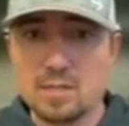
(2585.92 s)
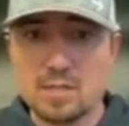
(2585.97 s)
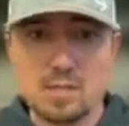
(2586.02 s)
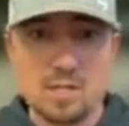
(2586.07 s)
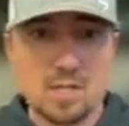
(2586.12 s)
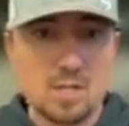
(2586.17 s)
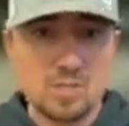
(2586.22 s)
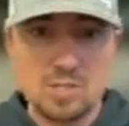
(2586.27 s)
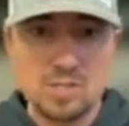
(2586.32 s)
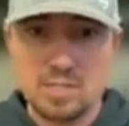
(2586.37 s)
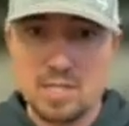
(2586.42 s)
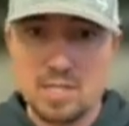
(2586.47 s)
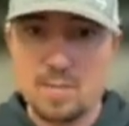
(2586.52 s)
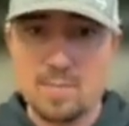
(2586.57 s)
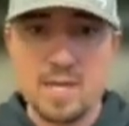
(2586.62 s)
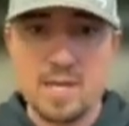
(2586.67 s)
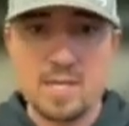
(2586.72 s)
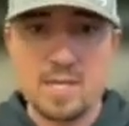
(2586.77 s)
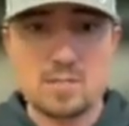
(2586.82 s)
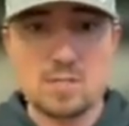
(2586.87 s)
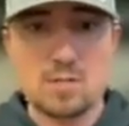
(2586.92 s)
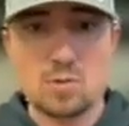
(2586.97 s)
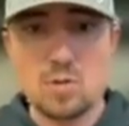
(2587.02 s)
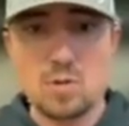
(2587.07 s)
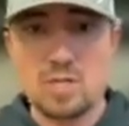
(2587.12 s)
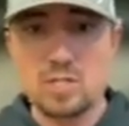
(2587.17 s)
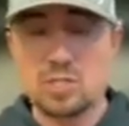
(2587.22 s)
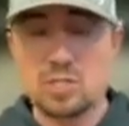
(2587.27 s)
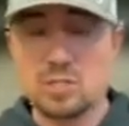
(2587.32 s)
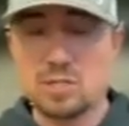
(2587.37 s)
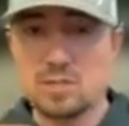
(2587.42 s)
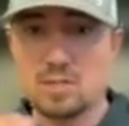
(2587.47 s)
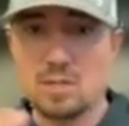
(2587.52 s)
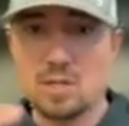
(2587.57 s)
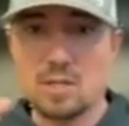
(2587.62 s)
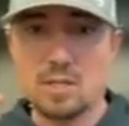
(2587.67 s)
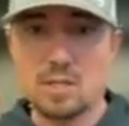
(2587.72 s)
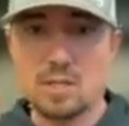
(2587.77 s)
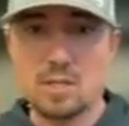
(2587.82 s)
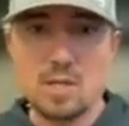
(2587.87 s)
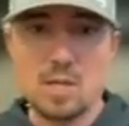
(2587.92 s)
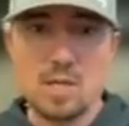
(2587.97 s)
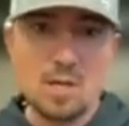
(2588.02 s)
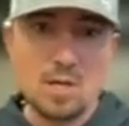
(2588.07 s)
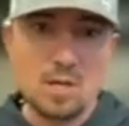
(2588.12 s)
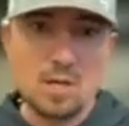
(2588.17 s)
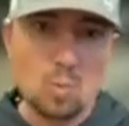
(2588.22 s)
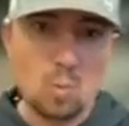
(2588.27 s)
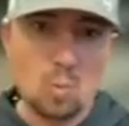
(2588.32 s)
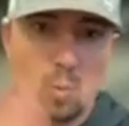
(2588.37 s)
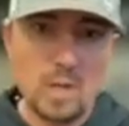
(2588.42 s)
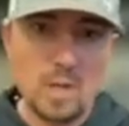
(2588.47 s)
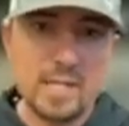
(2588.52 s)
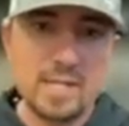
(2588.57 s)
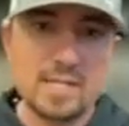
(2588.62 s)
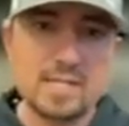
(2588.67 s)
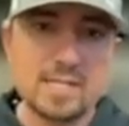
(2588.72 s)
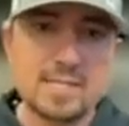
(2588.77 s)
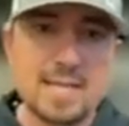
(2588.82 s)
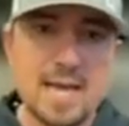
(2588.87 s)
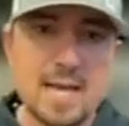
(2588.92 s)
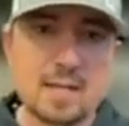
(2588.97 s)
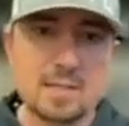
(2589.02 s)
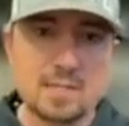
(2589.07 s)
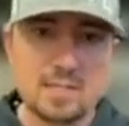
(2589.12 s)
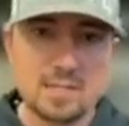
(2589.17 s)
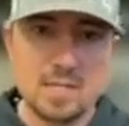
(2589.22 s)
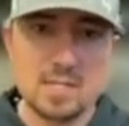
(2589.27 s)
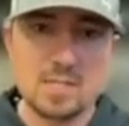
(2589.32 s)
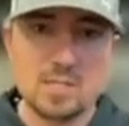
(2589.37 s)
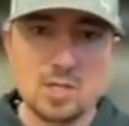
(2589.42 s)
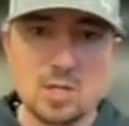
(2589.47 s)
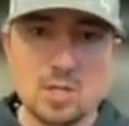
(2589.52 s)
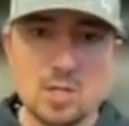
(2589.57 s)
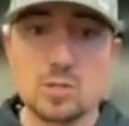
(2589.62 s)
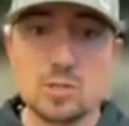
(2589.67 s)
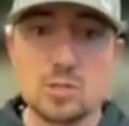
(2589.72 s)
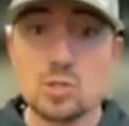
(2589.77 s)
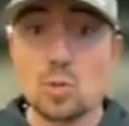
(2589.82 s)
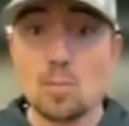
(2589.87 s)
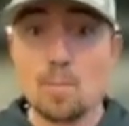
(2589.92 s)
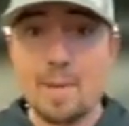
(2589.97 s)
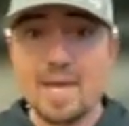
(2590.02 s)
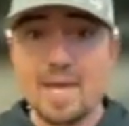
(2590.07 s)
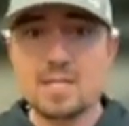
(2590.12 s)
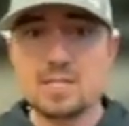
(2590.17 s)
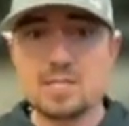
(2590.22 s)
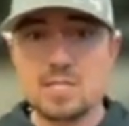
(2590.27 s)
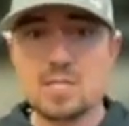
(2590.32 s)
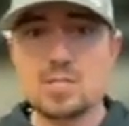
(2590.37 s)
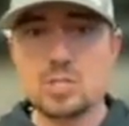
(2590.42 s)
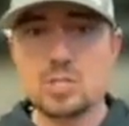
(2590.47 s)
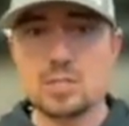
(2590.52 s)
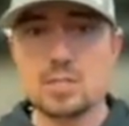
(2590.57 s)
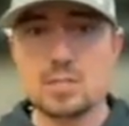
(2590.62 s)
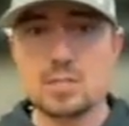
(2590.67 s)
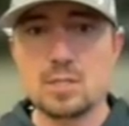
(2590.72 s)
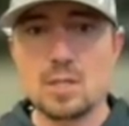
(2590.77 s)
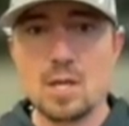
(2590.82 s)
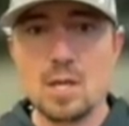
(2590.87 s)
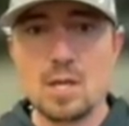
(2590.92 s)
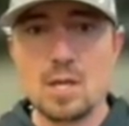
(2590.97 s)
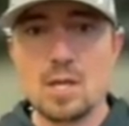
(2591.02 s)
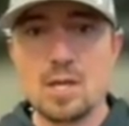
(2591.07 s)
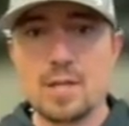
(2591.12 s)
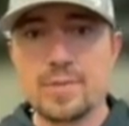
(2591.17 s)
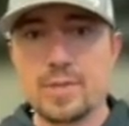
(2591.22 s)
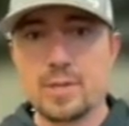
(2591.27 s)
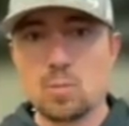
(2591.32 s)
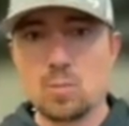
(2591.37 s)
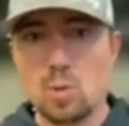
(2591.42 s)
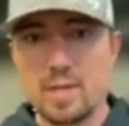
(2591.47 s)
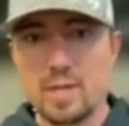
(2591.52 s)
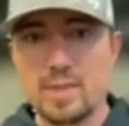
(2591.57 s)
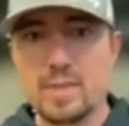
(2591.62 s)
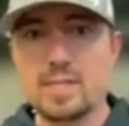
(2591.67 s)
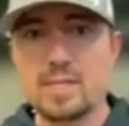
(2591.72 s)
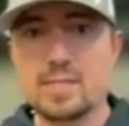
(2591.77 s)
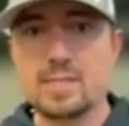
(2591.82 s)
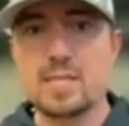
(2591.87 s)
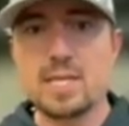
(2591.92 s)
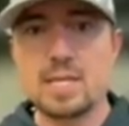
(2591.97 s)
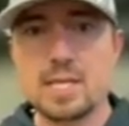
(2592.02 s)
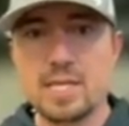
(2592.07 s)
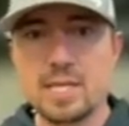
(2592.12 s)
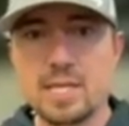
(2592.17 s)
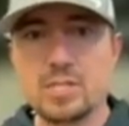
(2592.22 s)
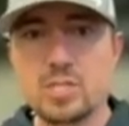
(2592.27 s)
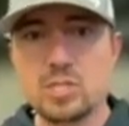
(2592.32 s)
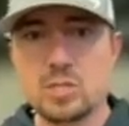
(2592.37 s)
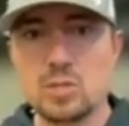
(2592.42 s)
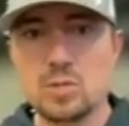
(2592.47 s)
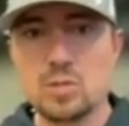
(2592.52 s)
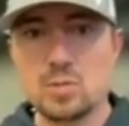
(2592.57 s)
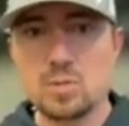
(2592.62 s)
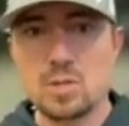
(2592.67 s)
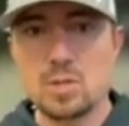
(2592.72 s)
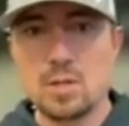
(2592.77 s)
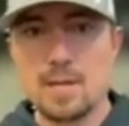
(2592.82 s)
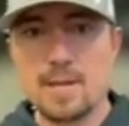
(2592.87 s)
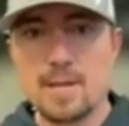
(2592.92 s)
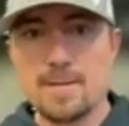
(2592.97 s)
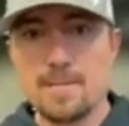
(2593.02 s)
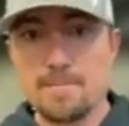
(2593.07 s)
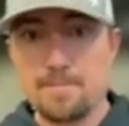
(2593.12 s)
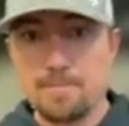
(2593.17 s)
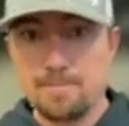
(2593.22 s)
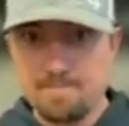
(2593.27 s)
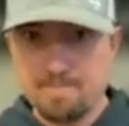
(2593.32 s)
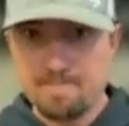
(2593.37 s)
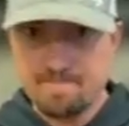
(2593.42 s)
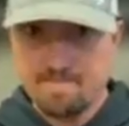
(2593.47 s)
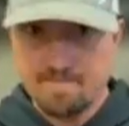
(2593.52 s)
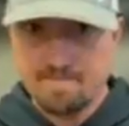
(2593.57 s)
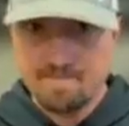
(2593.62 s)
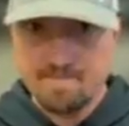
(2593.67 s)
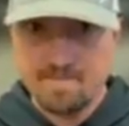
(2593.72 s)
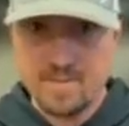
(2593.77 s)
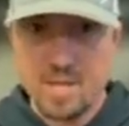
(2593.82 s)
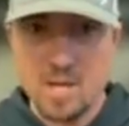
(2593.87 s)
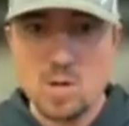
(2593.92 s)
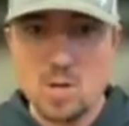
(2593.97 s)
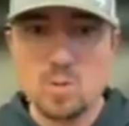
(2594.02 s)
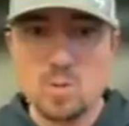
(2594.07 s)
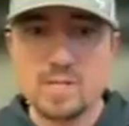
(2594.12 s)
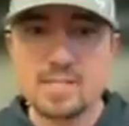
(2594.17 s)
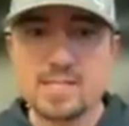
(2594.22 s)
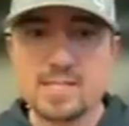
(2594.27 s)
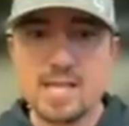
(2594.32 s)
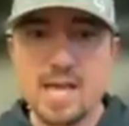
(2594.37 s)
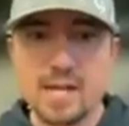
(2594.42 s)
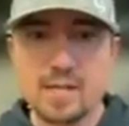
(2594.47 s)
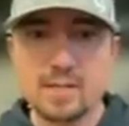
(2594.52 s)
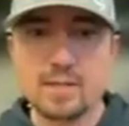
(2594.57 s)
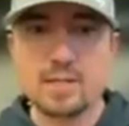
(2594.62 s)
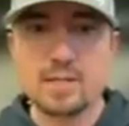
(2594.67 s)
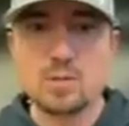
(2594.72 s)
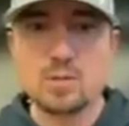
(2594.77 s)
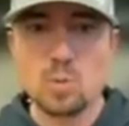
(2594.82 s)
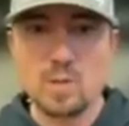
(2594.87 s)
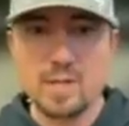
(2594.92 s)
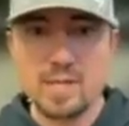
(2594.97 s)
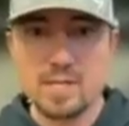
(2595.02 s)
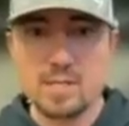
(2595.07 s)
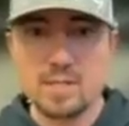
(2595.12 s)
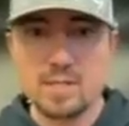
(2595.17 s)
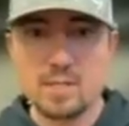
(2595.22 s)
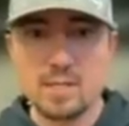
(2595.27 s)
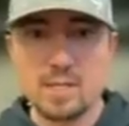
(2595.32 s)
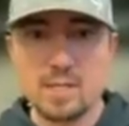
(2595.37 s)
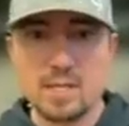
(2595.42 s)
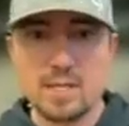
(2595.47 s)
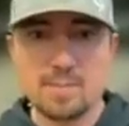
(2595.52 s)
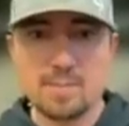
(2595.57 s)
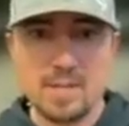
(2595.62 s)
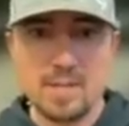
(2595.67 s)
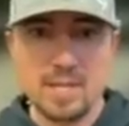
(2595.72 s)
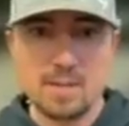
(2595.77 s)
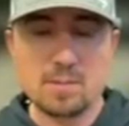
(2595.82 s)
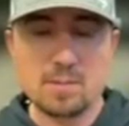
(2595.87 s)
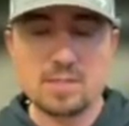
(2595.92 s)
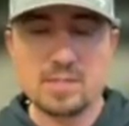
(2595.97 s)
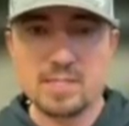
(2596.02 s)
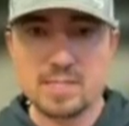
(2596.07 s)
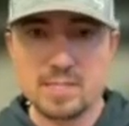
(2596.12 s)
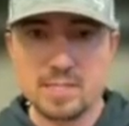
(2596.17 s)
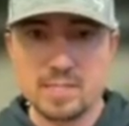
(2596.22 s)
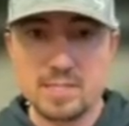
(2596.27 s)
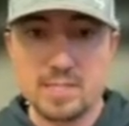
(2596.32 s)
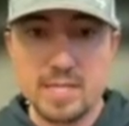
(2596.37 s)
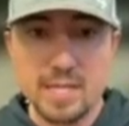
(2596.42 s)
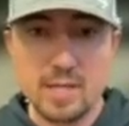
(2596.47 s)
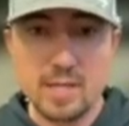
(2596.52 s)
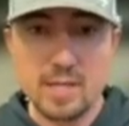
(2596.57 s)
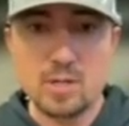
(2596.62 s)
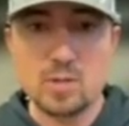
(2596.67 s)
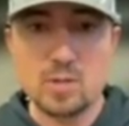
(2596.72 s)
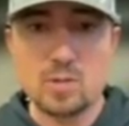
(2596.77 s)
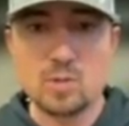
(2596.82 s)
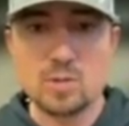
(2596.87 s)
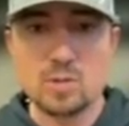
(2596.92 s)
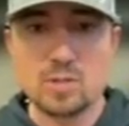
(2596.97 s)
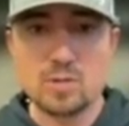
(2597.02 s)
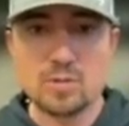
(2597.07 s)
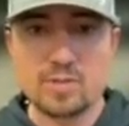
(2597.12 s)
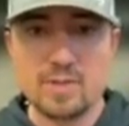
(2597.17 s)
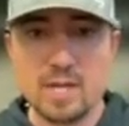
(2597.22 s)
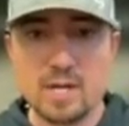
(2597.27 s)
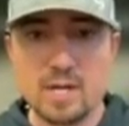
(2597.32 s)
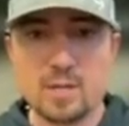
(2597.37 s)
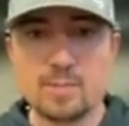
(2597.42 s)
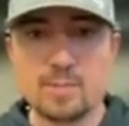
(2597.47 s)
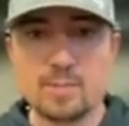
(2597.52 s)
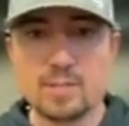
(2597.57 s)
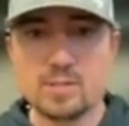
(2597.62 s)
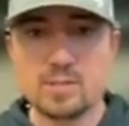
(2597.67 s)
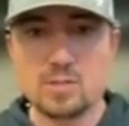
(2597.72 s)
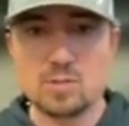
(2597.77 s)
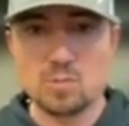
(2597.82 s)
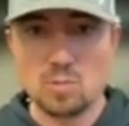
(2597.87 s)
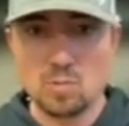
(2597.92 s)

and I'll just keep asking questions on when exactly does it hurt. So pay attention that when this thing gets you, know exactly when, and be able to tell your therapist